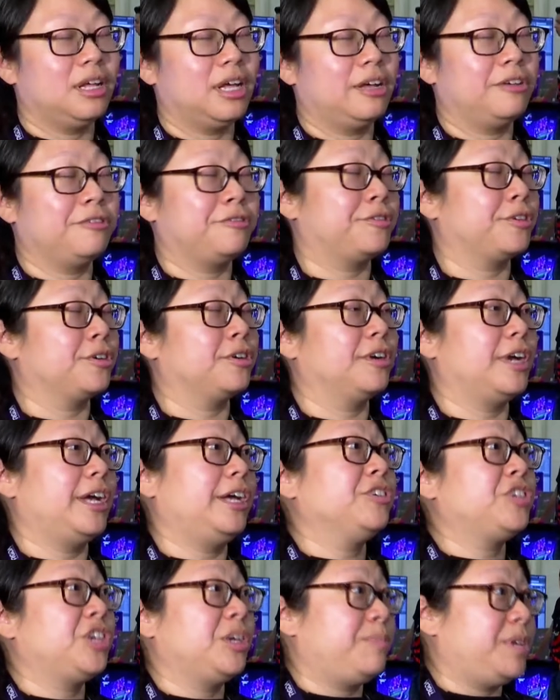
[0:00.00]
for
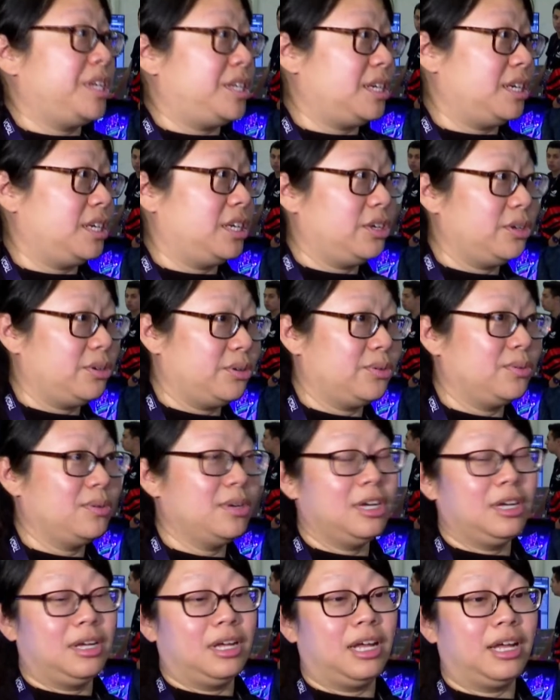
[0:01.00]
LGBTQ
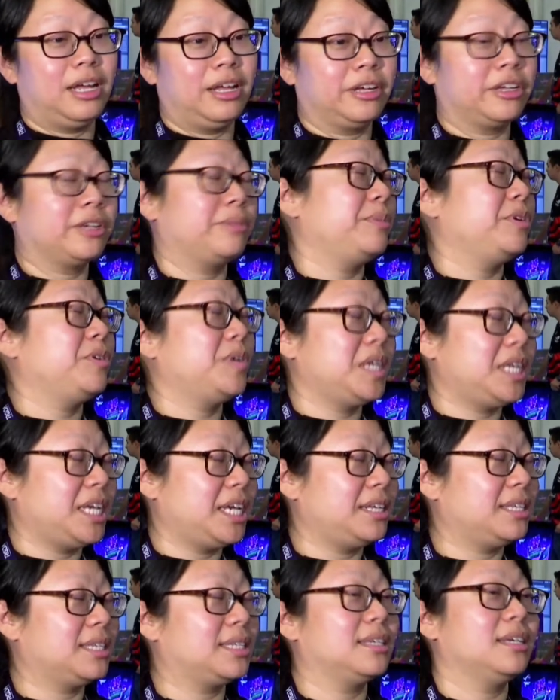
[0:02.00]

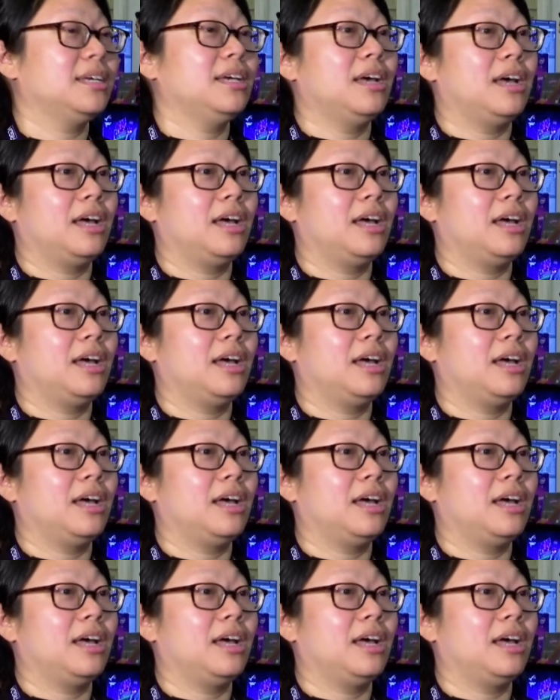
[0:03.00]
communities.